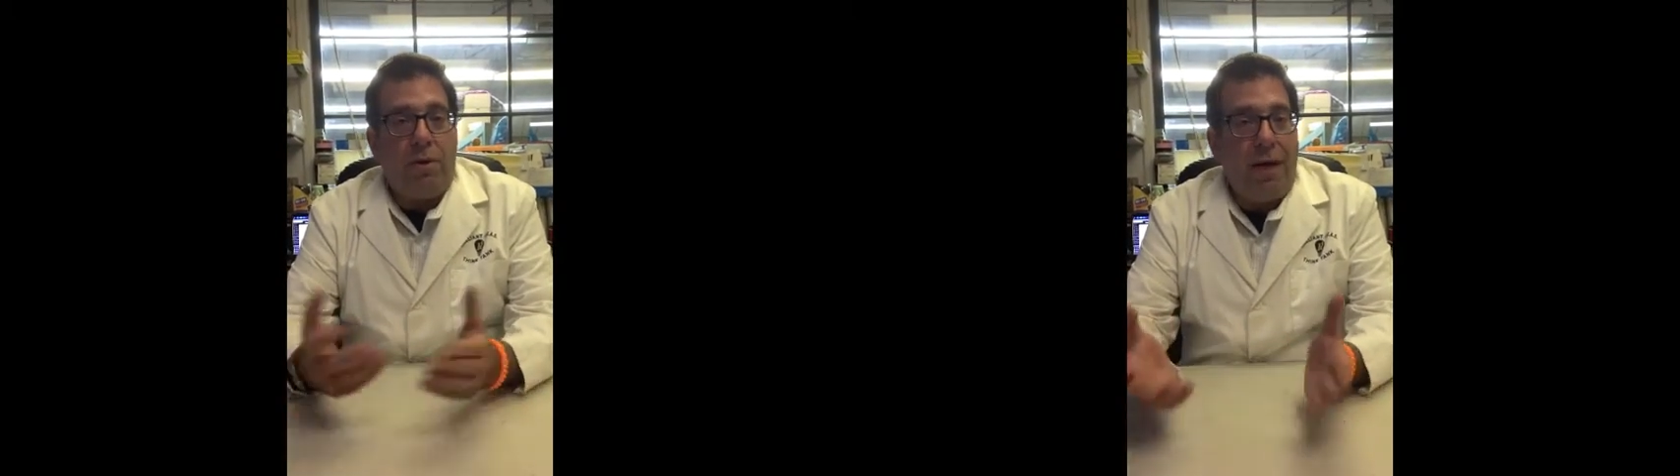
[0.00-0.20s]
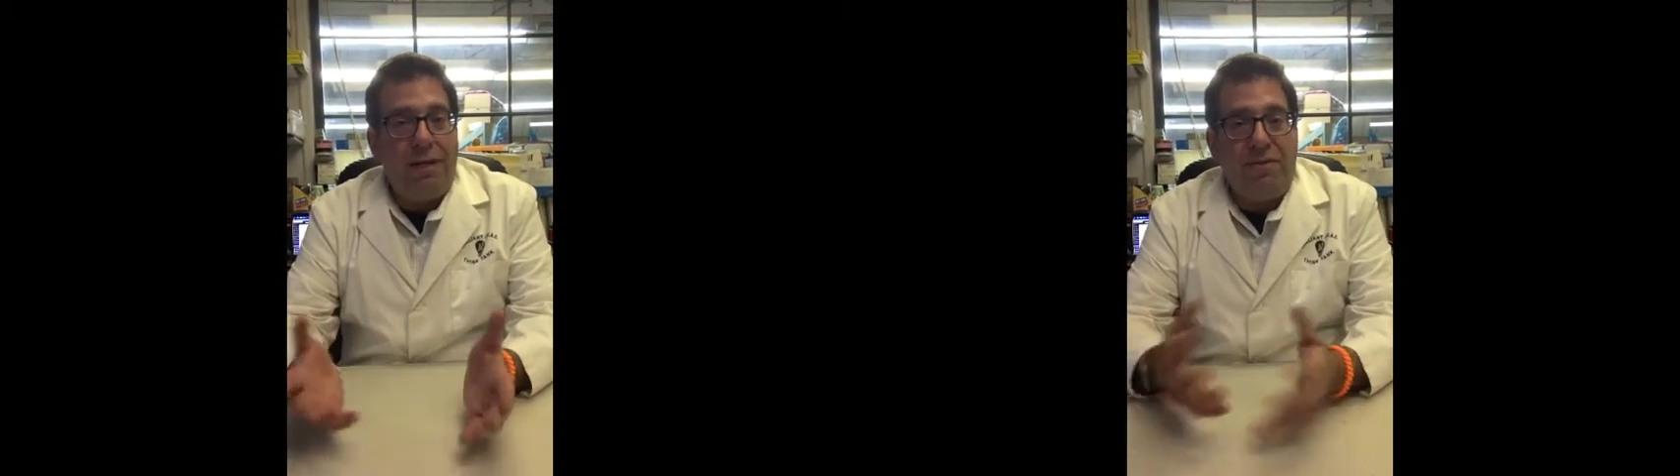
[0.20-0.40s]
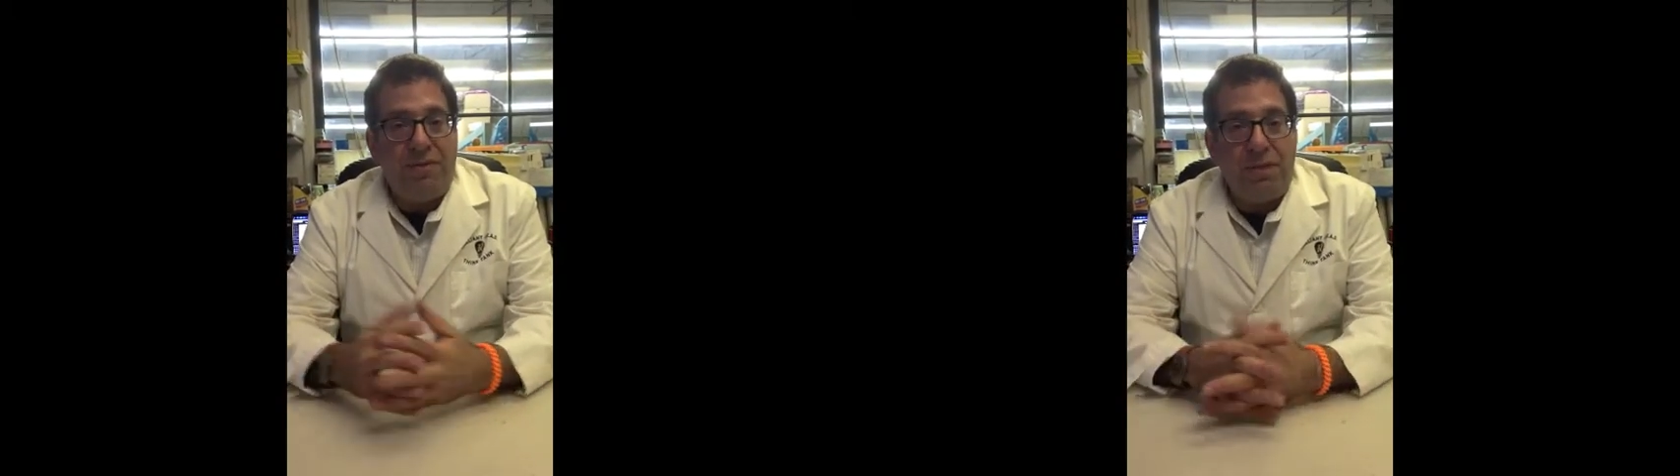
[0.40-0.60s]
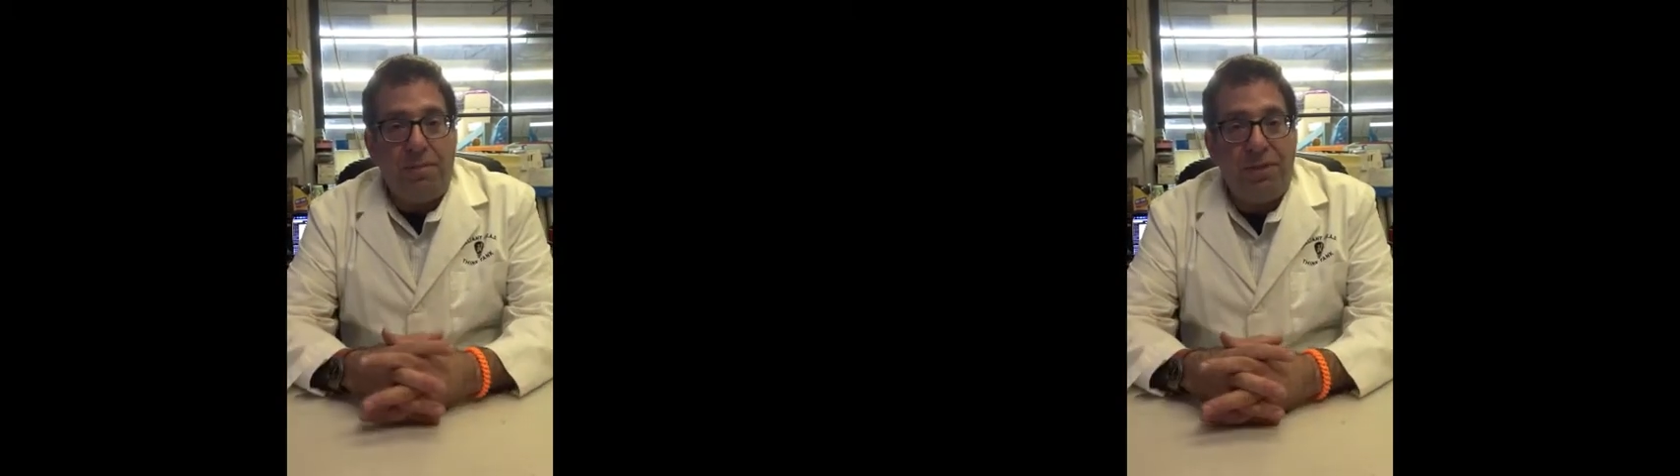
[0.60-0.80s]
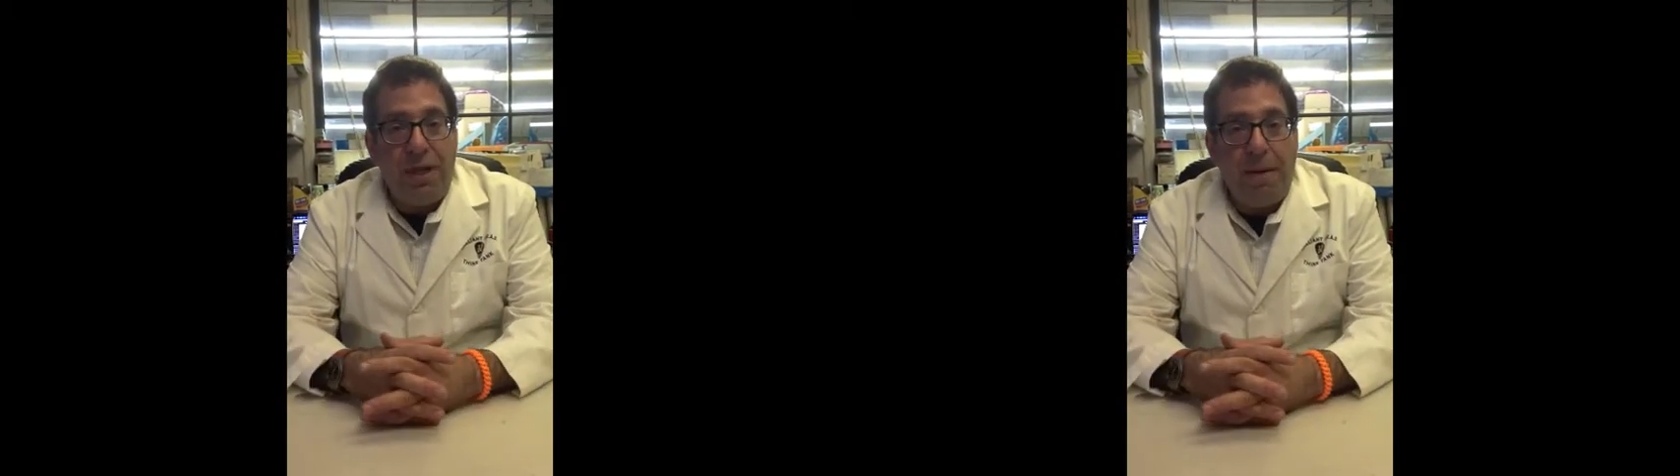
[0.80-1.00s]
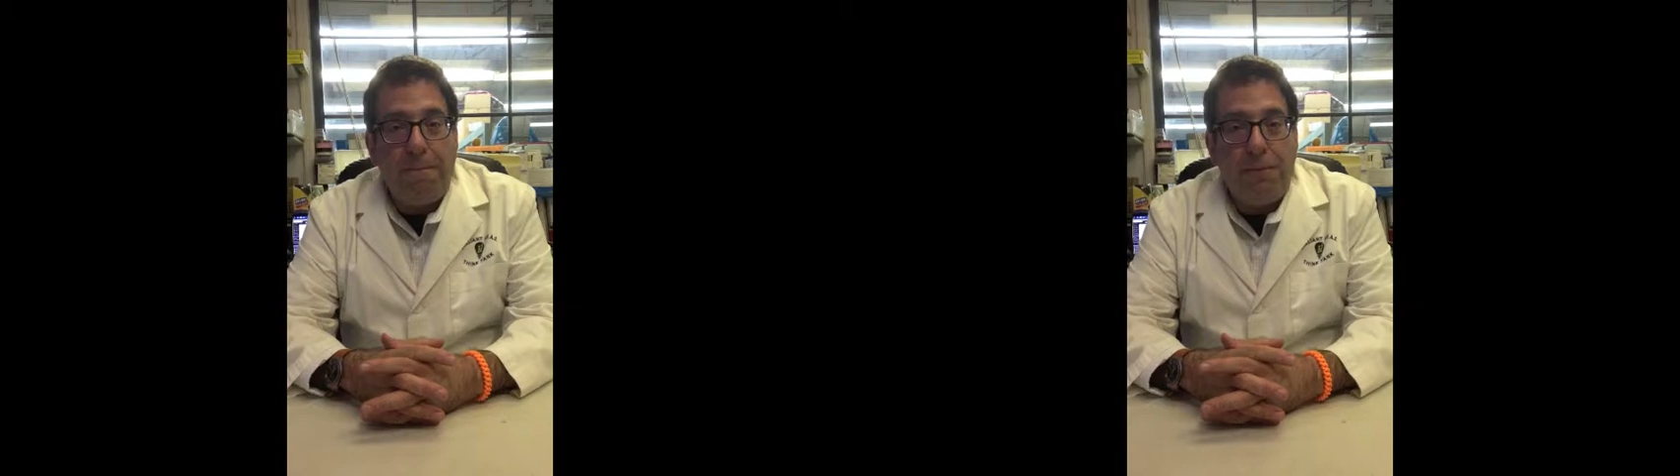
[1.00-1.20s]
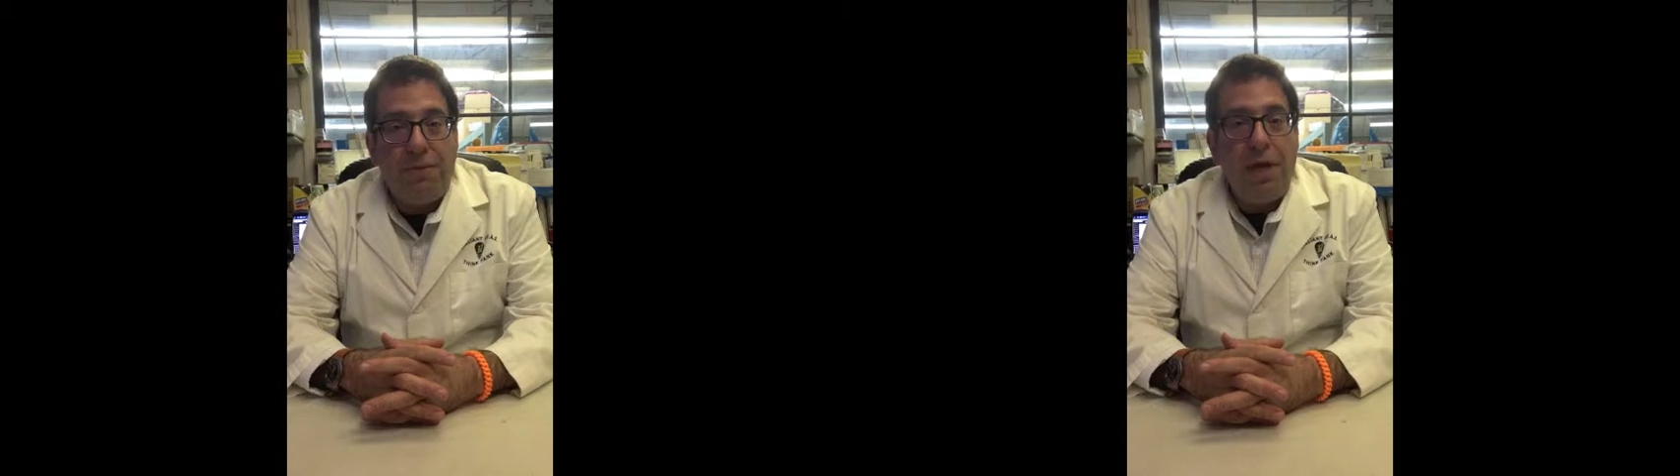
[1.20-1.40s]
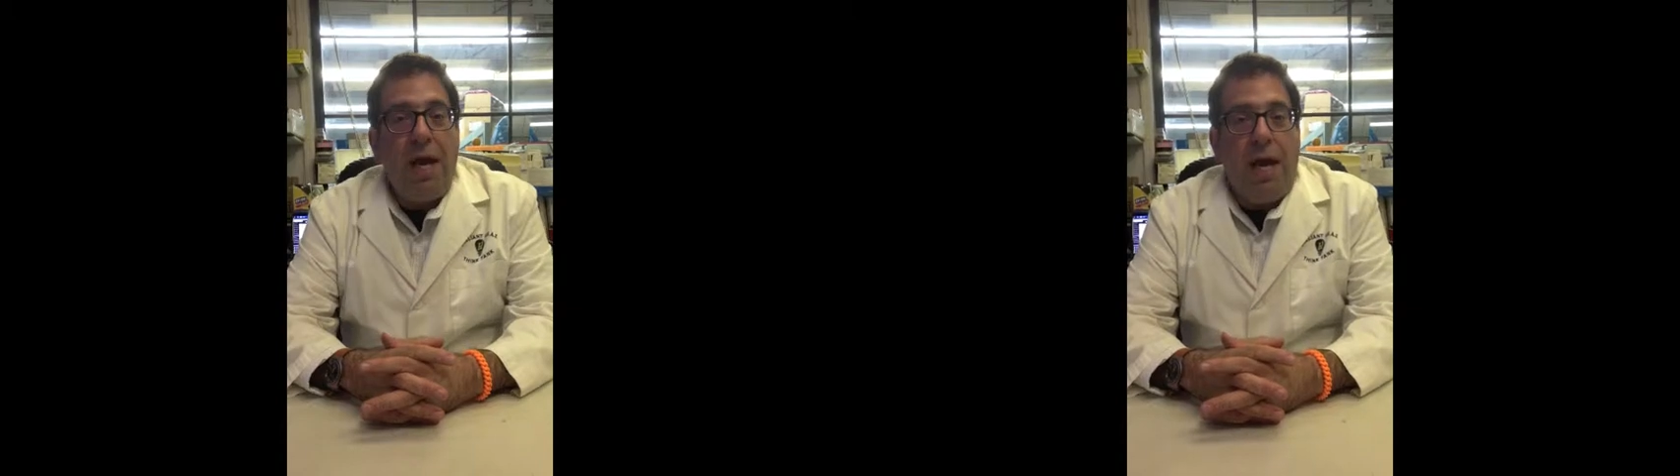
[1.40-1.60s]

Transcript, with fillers: or ask for some samples,